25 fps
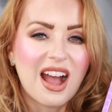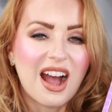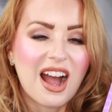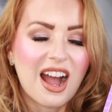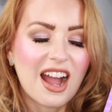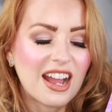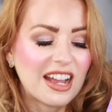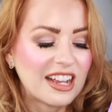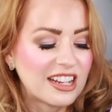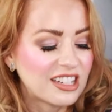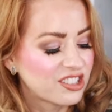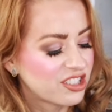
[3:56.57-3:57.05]

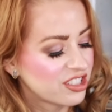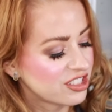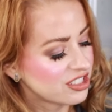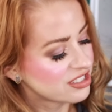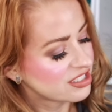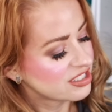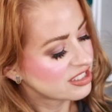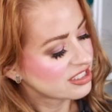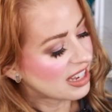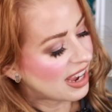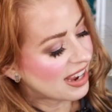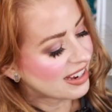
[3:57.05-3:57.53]
I
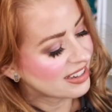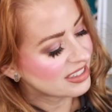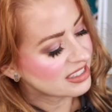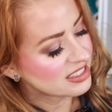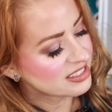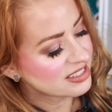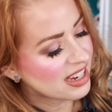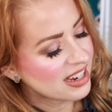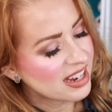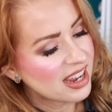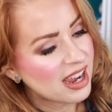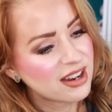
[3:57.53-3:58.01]
just, I
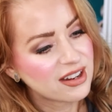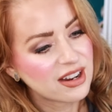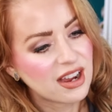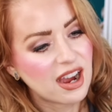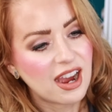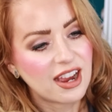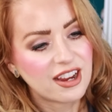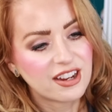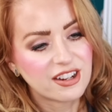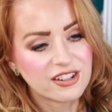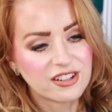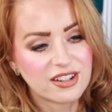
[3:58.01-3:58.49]
guess I had
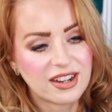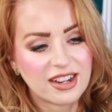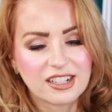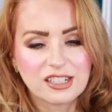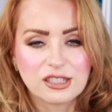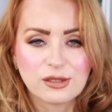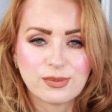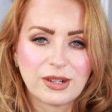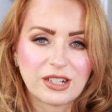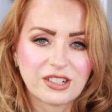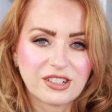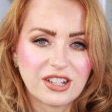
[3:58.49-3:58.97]
higher
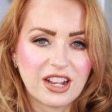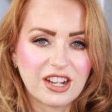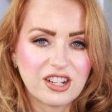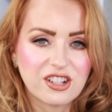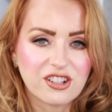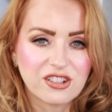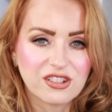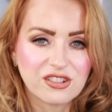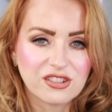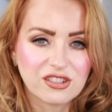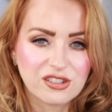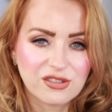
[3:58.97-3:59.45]

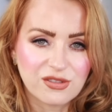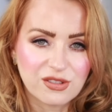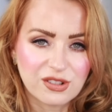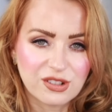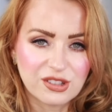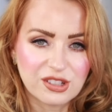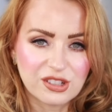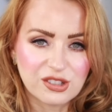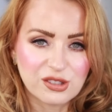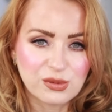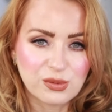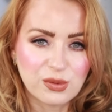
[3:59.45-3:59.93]
expectations for
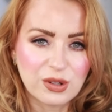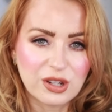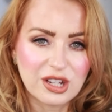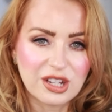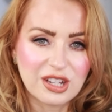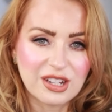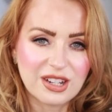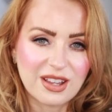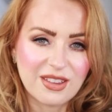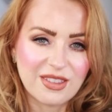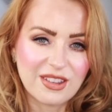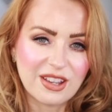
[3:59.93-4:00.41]
this
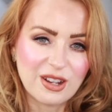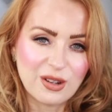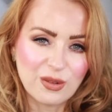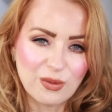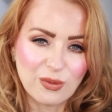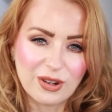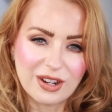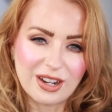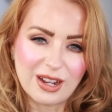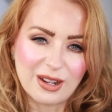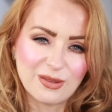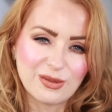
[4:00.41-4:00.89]
one. And then
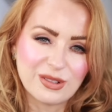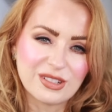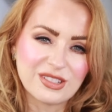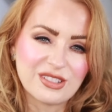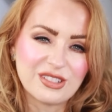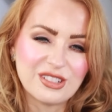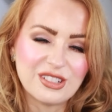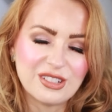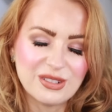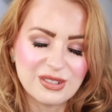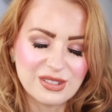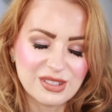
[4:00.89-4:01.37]
when I was
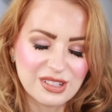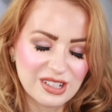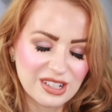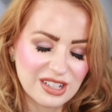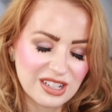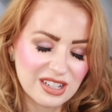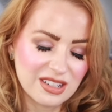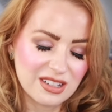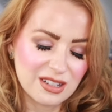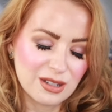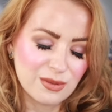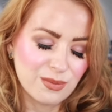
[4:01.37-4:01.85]
using it and